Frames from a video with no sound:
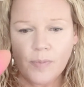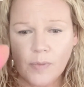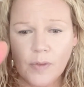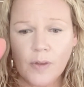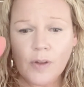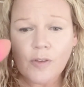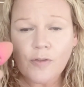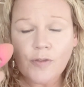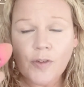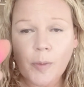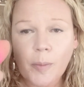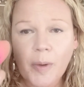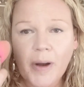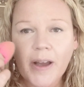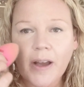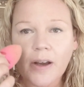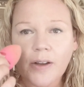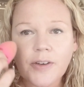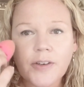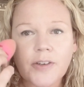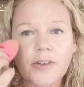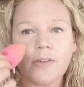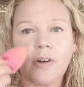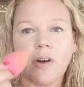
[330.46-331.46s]
for my
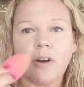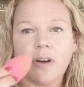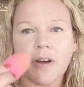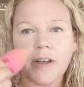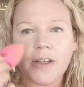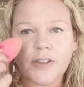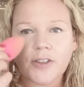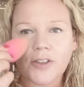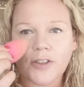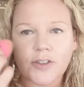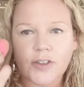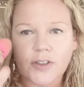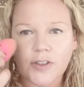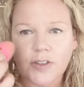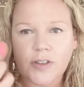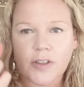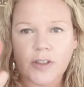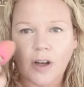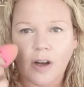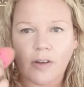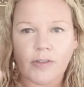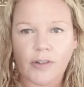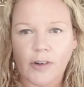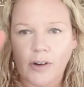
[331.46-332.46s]
under eye to just
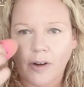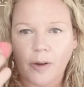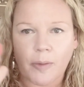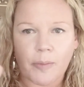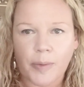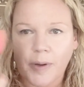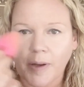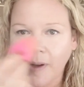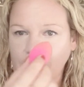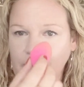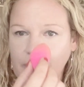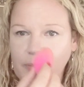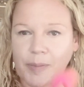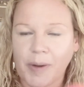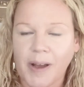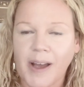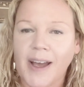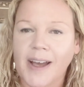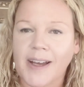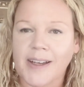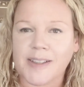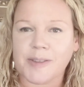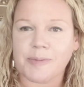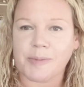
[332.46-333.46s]
cover up
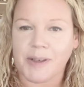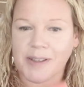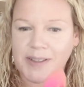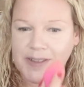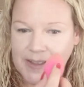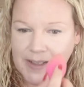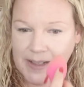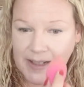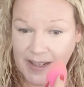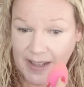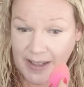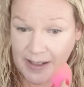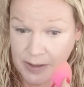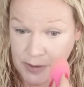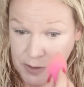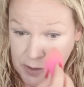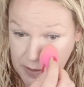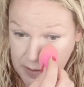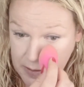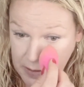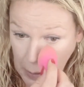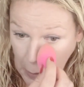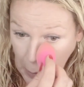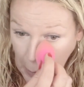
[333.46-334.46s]
bags basically, and
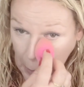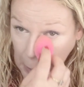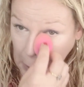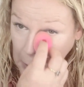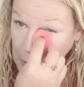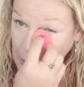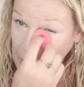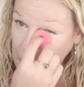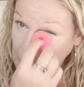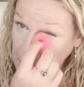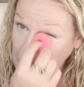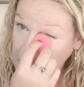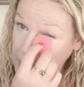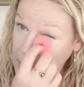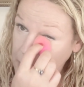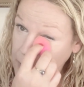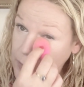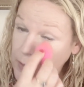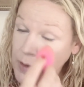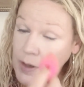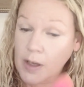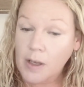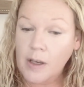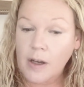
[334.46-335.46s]
just kind of,
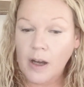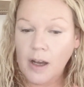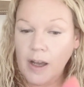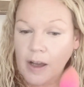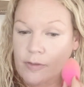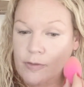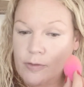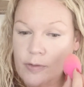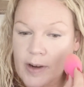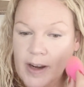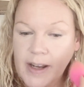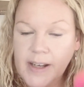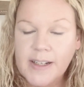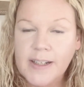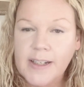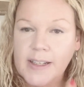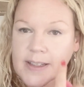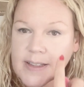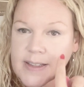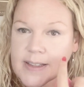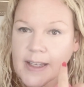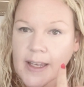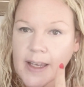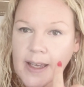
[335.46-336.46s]
I have
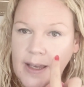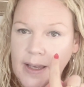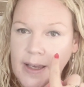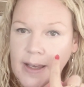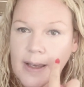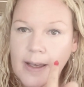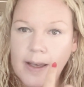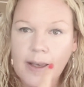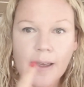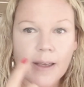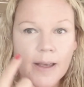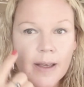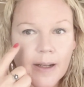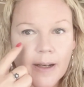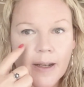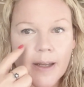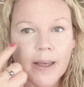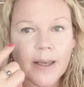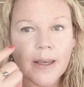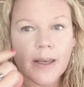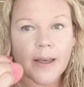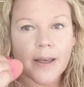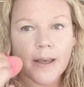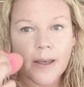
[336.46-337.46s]
redness here and
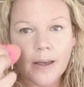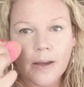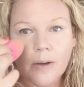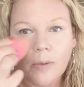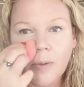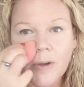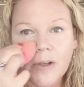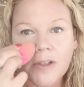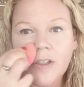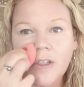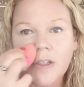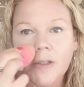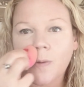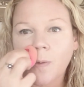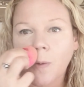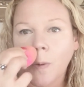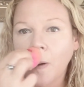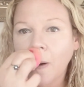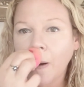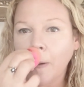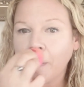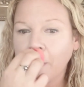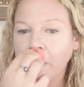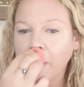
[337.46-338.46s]
here, which is what
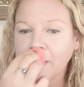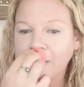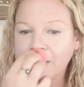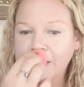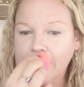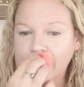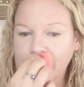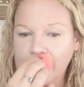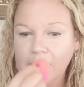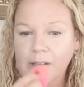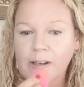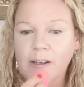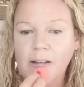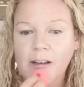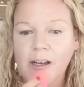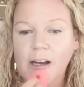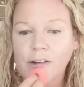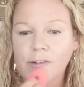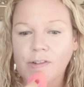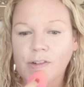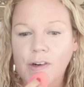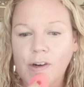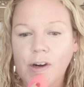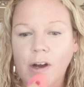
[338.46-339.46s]
I'm mostly trying to
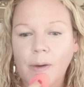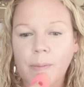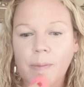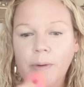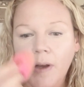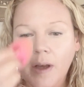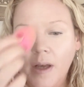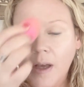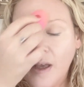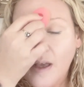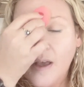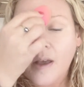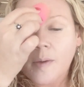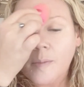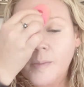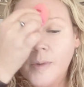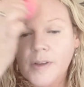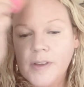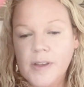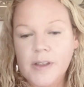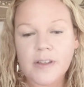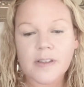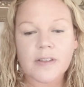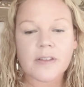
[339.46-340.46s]
cover up. But
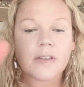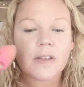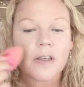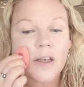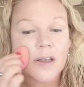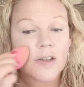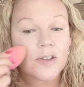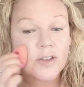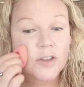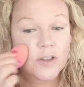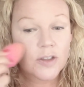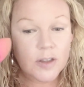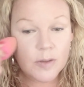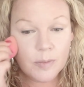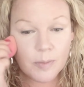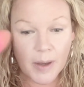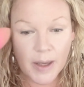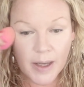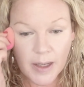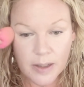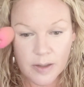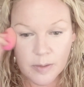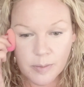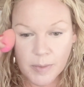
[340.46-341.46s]
this has just
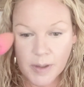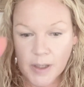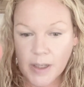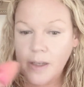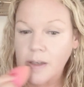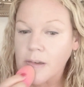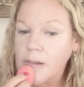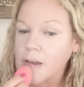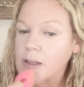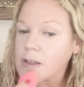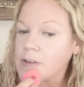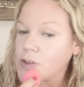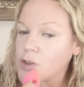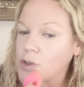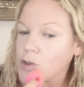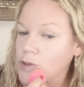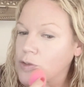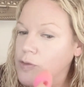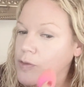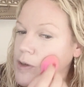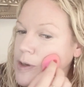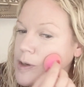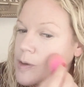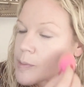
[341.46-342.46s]
made me sort
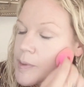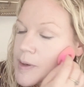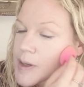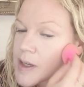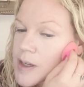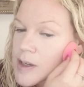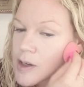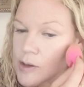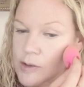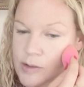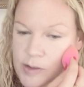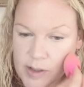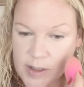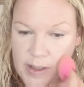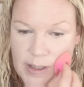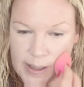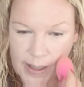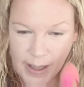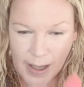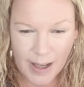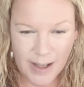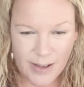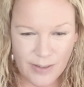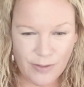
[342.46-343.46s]
of look a bit ghostly
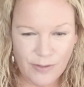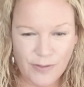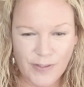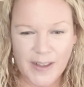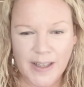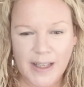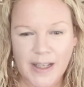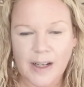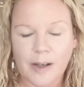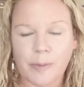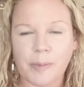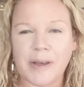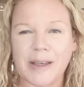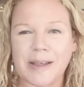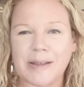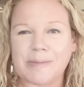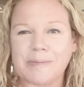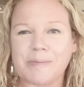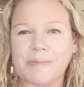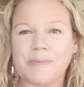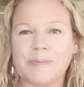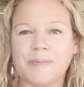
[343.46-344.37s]
and feel a bit